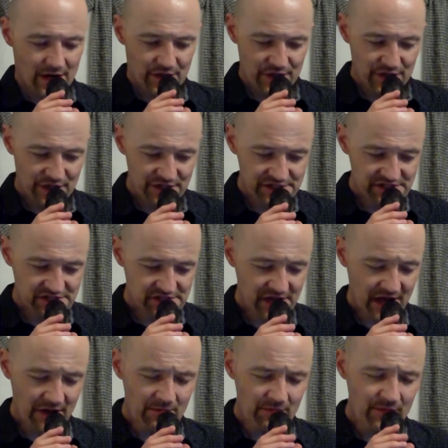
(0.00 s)
Yes,
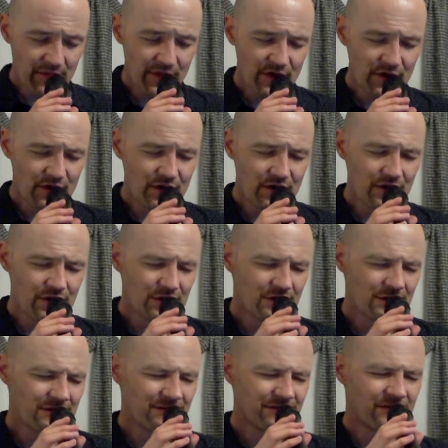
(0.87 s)
I'm
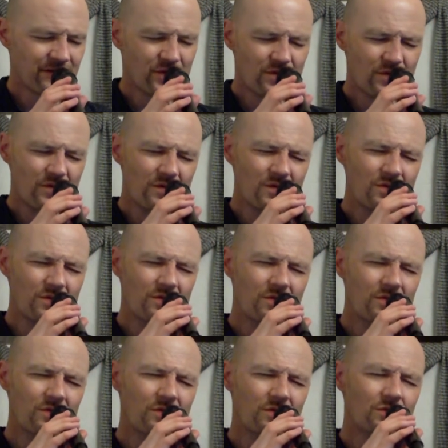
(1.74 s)
the
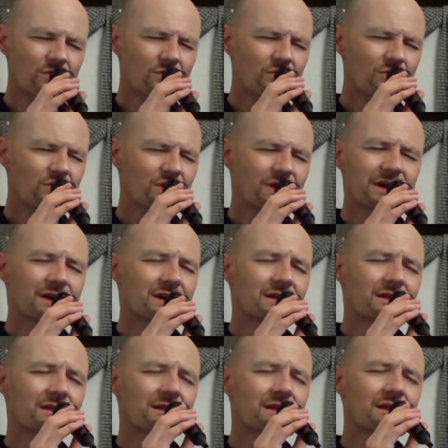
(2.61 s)
fool
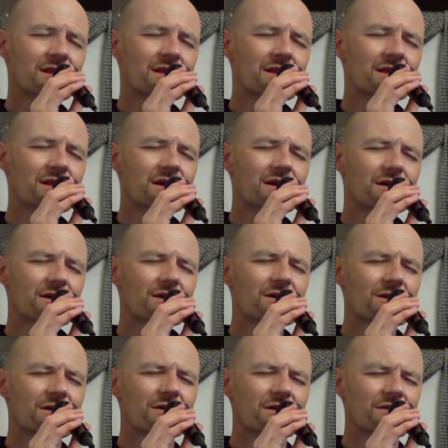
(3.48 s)
in
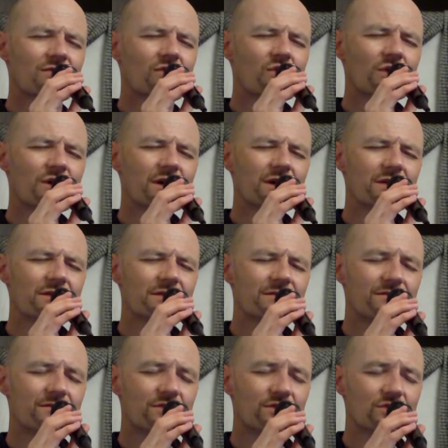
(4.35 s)
love with the
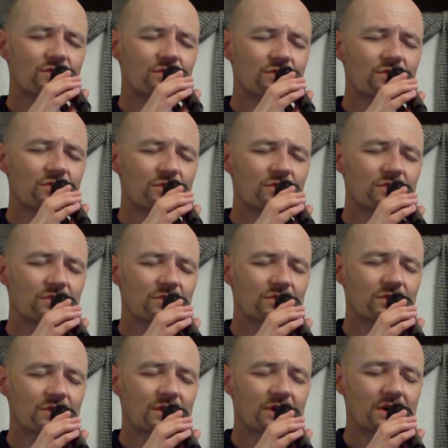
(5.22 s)
fool
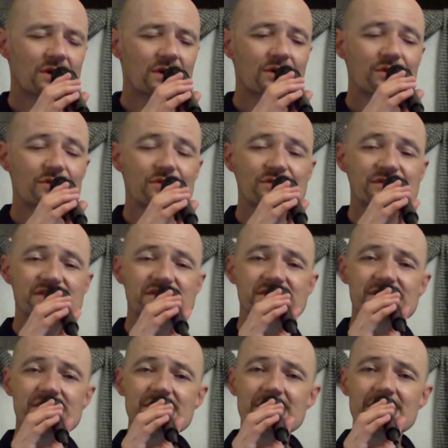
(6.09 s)
who's
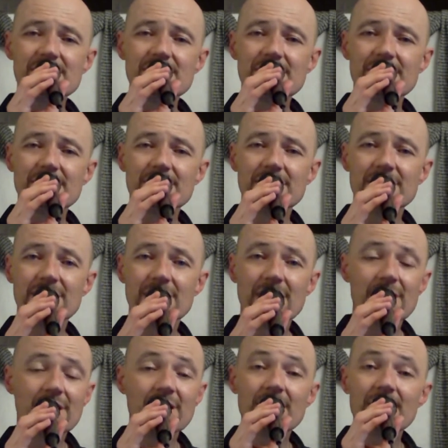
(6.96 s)
still
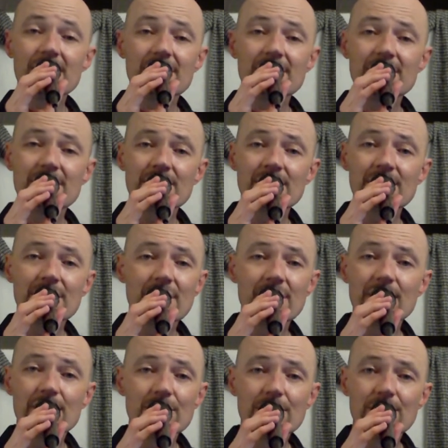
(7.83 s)
in
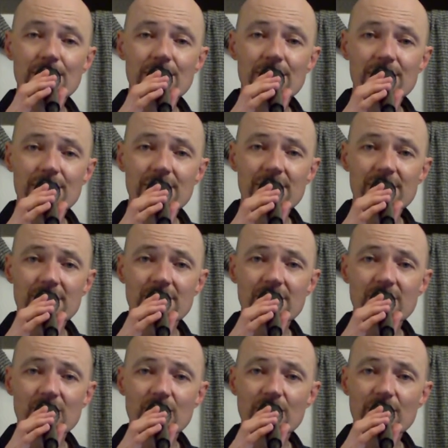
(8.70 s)
love
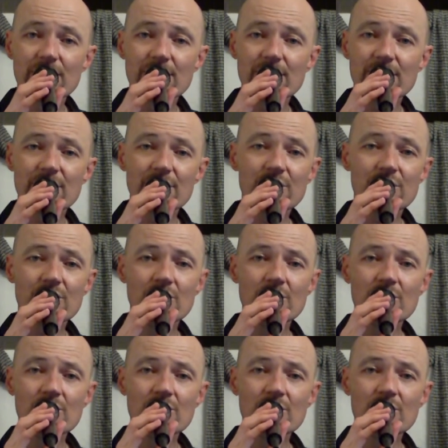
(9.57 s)
with you.